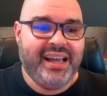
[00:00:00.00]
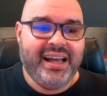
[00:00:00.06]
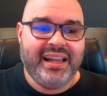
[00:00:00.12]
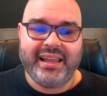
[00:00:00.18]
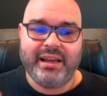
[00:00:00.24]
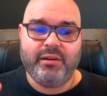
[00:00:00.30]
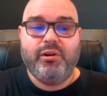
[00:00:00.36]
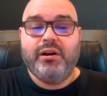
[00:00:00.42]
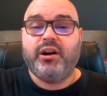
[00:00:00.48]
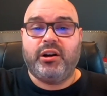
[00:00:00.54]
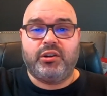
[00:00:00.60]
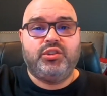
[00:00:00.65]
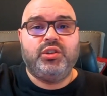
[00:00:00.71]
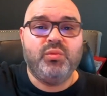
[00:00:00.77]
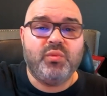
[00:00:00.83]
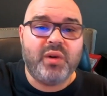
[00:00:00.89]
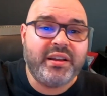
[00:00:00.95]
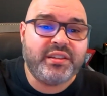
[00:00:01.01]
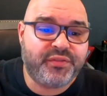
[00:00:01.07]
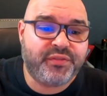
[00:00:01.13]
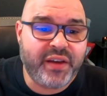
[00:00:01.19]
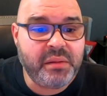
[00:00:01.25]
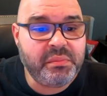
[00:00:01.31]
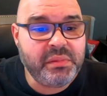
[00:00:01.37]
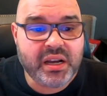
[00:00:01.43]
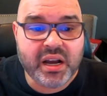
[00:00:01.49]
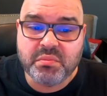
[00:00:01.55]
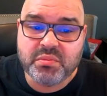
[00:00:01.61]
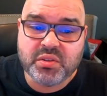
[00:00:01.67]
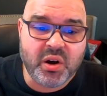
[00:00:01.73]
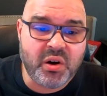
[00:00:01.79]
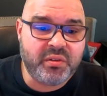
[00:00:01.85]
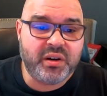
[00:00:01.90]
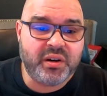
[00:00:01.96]
Like when Cartoon Wise family comes
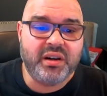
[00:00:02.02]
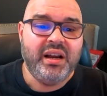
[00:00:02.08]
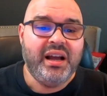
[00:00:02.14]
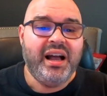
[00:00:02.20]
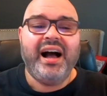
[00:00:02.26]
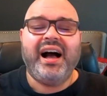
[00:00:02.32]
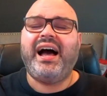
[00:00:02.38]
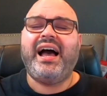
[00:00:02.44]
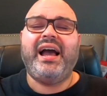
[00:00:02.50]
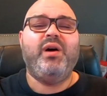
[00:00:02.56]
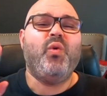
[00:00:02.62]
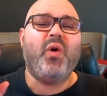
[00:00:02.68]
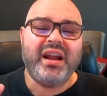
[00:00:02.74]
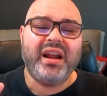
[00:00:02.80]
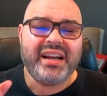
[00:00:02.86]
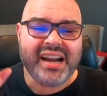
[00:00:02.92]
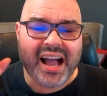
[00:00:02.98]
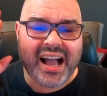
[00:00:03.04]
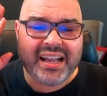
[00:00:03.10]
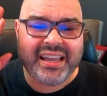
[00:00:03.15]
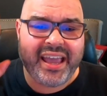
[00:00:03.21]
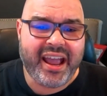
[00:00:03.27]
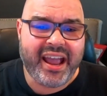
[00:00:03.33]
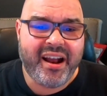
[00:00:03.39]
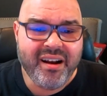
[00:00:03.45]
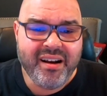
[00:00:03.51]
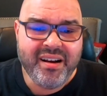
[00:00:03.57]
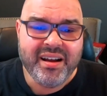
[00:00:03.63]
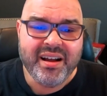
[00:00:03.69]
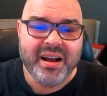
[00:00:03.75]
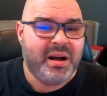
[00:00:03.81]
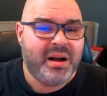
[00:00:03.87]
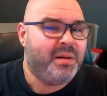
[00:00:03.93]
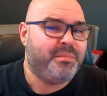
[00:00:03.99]
over, I want to not care,
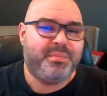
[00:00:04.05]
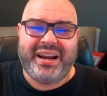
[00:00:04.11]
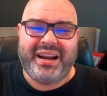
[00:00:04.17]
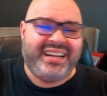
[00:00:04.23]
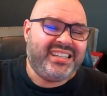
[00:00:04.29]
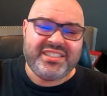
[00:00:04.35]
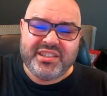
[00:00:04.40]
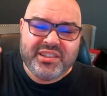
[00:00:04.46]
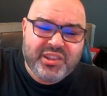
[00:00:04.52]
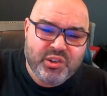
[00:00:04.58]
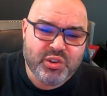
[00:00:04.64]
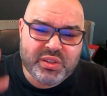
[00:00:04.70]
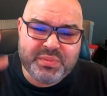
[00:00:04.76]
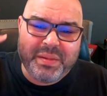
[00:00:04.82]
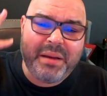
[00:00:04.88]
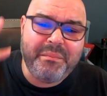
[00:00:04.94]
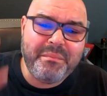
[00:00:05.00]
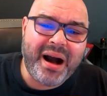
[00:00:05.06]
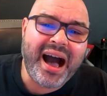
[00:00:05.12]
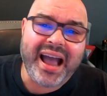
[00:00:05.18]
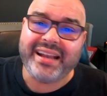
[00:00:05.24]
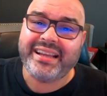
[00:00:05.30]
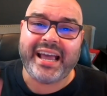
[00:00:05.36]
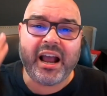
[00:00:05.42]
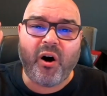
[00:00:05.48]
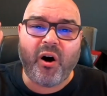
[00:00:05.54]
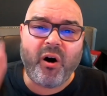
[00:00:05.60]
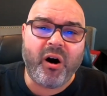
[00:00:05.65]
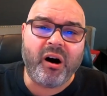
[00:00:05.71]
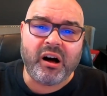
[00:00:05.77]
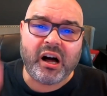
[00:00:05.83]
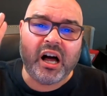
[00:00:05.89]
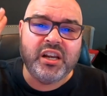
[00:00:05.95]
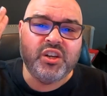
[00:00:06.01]
but I just lose my mind. They
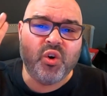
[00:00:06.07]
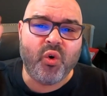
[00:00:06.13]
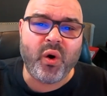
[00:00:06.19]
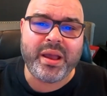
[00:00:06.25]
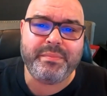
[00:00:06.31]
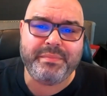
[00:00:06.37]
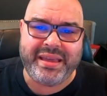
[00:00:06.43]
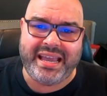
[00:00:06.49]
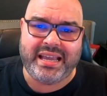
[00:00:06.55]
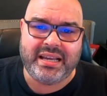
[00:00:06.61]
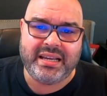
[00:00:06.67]
all annoy me.